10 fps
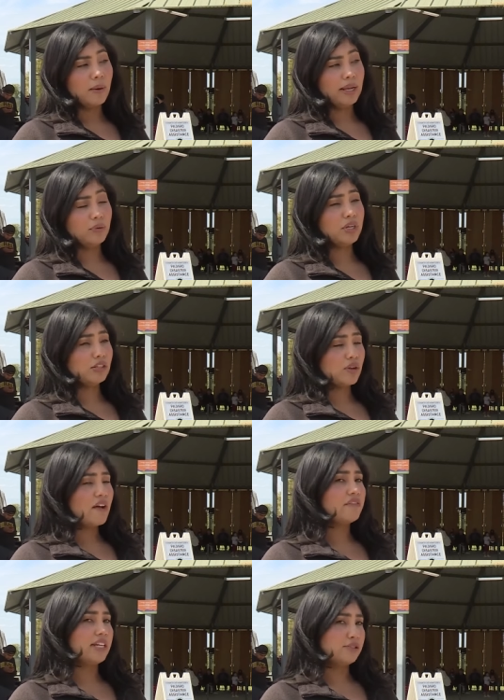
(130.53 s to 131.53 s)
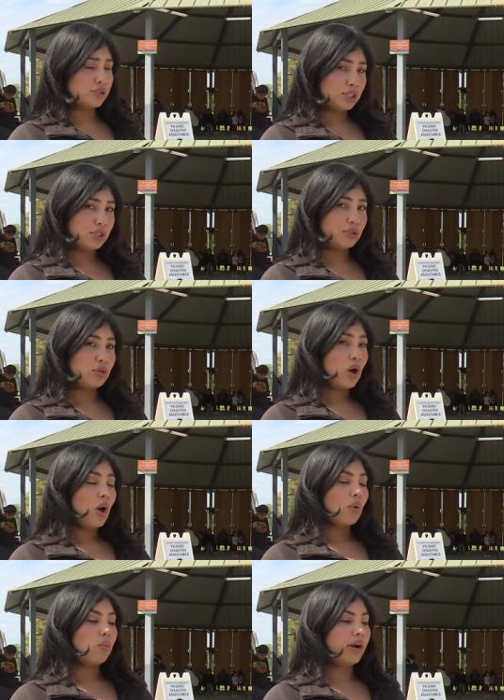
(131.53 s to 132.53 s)
And we also have phase two,
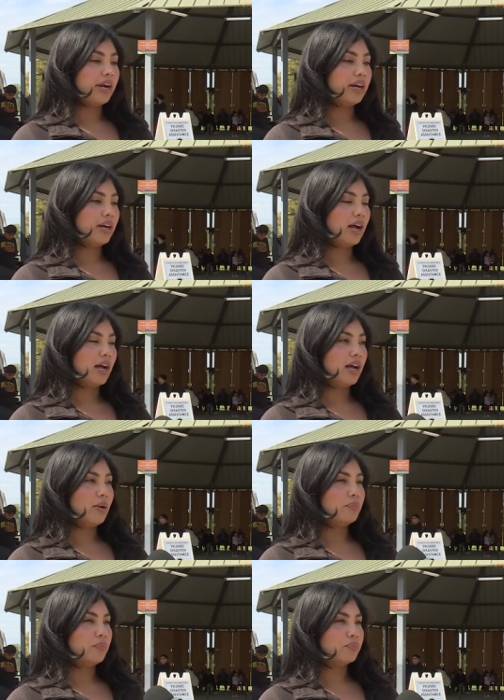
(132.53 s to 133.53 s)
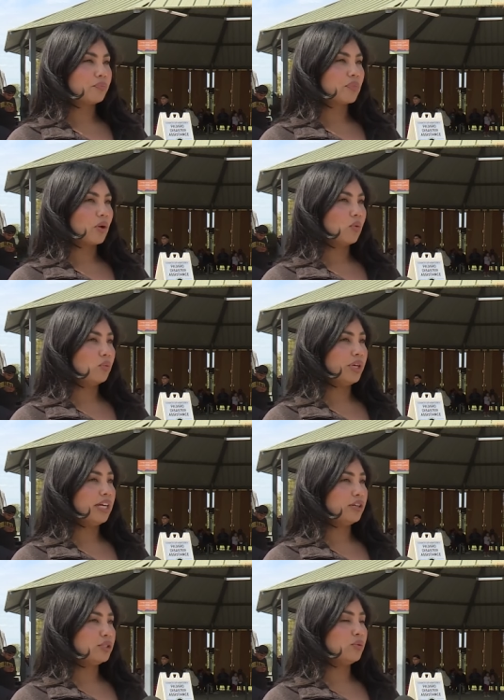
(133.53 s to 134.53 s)
where um, we
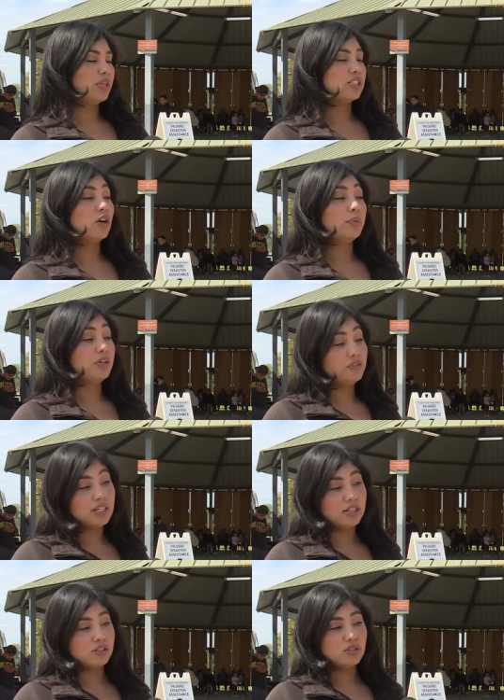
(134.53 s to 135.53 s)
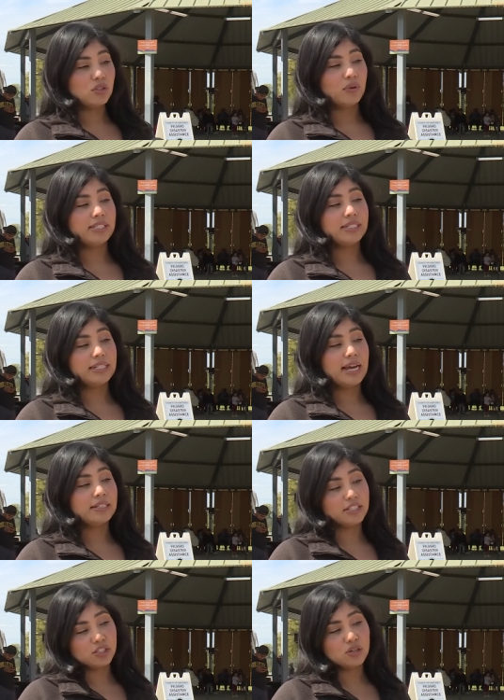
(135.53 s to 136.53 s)
are doing what is called beautification, so it's an
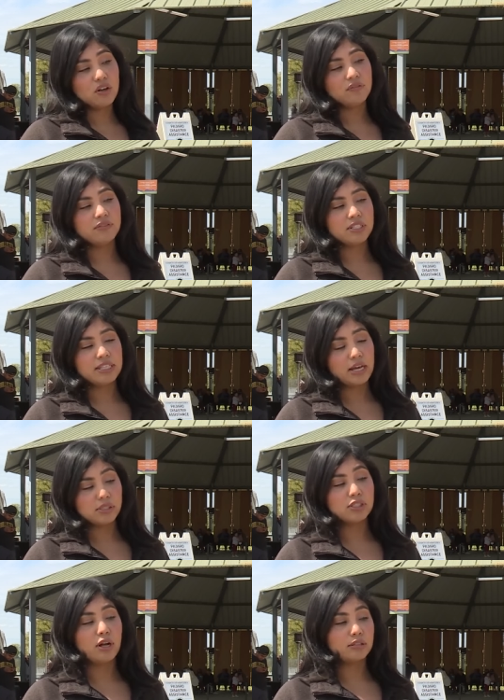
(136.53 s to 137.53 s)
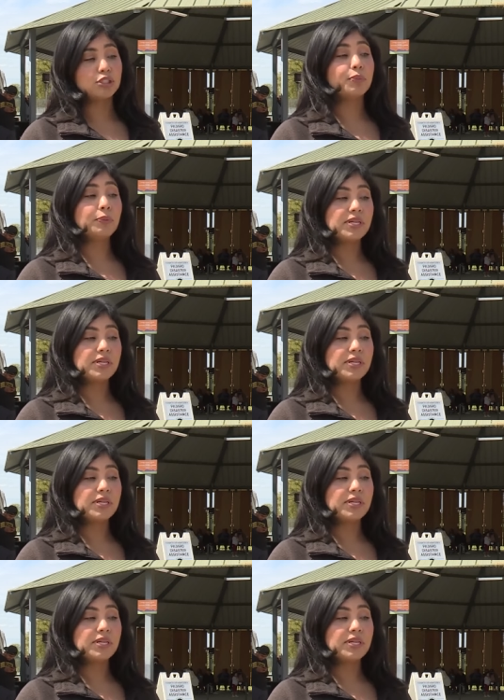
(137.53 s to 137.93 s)
additional $15,000 per